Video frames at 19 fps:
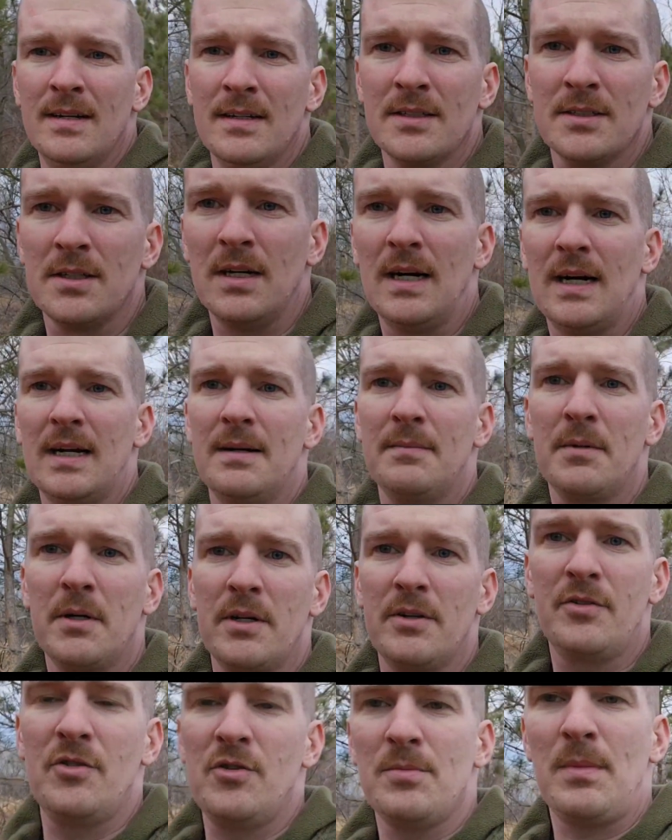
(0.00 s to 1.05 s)
so I am
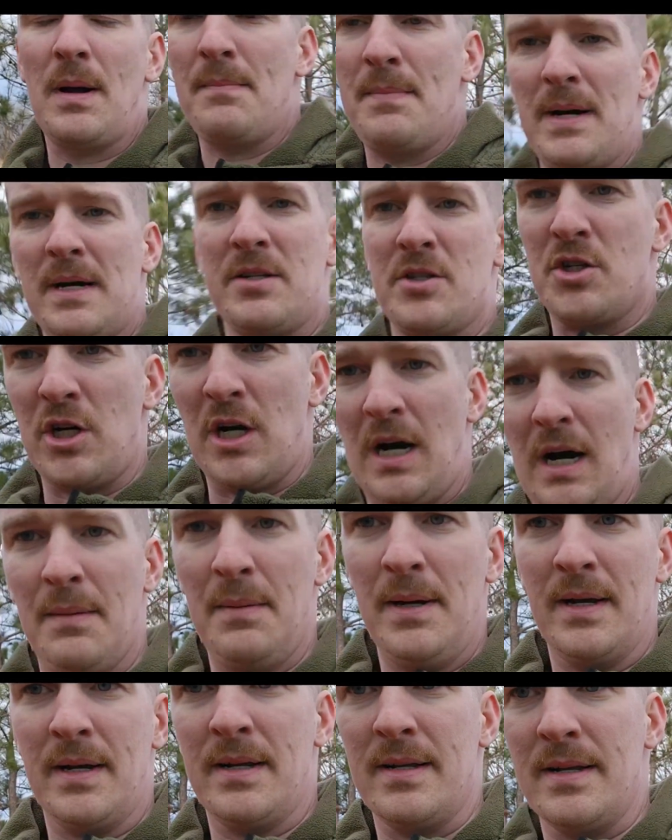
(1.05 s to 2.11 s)
going to do my best job.
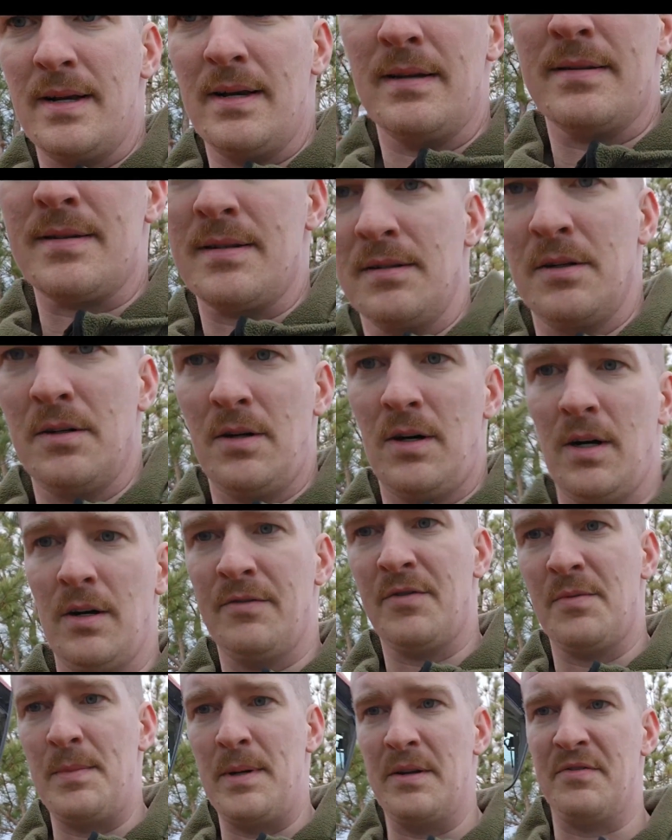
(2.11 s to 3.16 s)
It's a little hard
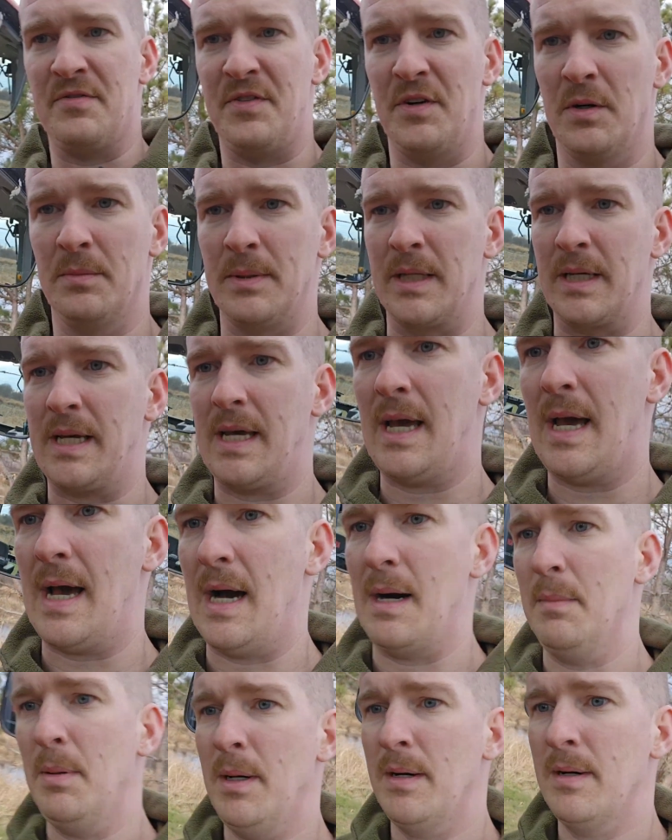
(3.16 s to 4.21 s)
for me to film in the
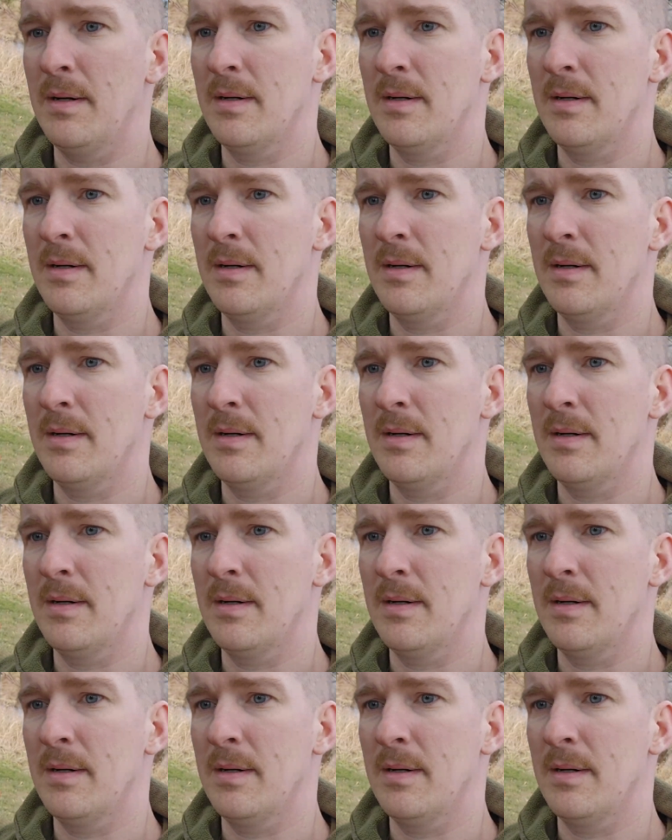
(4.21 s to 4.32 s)
cab.